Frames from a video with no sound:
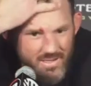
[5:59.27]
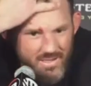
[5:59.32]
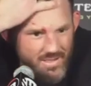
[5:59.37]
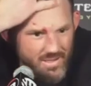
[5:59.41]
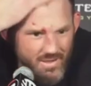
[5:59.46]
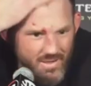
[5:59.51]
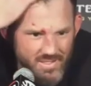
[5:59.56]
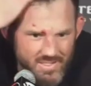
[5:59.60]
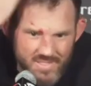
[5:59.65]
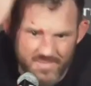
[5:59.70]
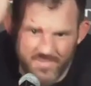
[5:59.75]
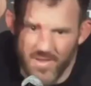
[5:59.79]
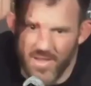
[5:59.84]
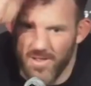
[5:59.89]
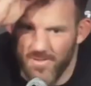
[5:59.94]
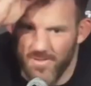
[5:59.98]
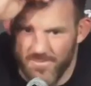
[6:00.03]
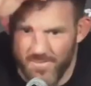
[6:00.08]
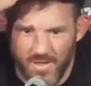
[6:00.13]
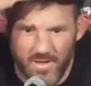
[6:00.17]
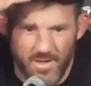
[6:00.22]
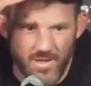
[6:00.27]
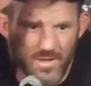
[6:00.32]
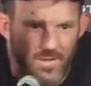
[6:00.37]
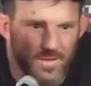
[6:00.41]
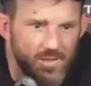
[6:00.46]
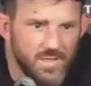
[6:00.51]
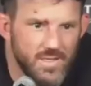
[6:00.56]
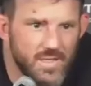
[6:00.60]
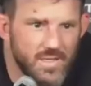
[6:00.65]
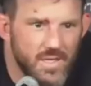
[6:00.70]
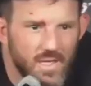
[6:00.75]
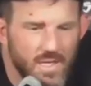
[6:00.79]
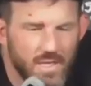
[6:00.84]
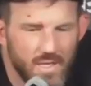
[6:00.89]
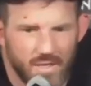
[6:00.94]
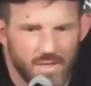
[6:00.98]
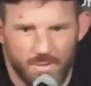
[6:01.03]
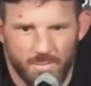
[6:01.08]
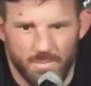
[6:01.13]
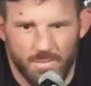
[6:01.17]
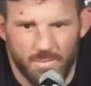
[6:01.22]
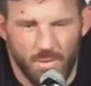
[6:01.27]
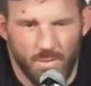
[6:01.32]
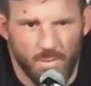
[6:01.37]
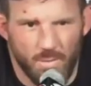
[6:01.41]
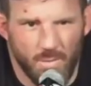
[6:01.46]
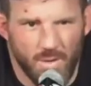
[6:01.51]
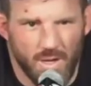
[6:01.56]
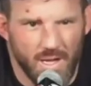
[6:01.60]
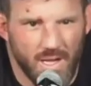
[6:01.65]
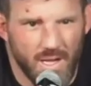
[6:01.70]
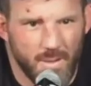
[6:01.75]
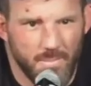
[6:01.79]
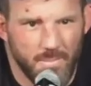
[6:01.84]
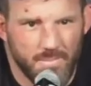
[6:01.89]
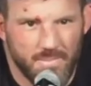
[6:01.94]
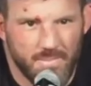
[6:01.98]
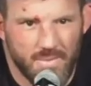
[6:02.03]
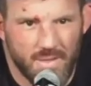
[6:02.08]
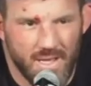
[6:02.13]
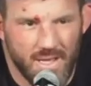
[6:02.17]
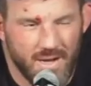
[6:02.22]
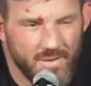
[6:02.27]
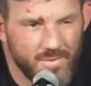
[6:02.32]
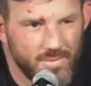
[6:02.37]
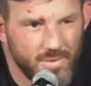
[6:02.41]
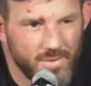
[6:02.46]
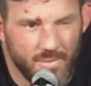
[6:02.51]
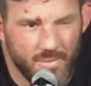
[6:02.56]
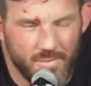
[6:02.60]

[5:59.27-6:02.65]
you know, he just fought Phil, who, who uh, I don't know